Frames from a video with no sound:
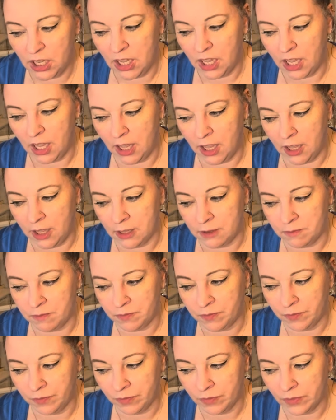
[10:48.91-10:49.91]
Um,
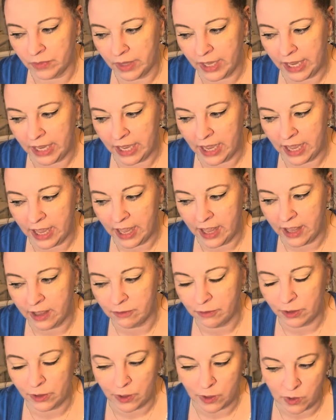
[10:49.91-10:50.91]
like I
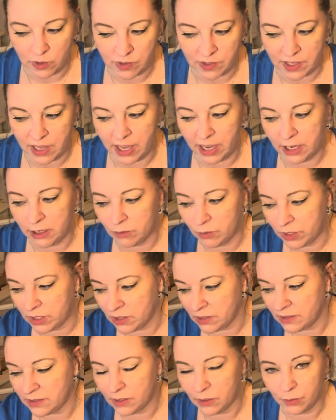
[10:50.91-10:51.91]
have clothesline,
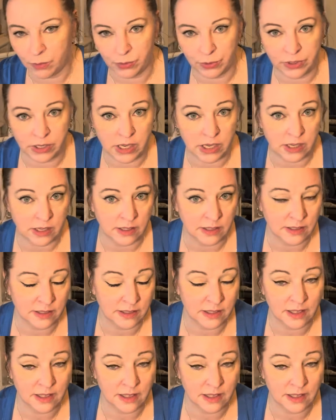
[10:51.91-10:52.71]
windowsill breeze,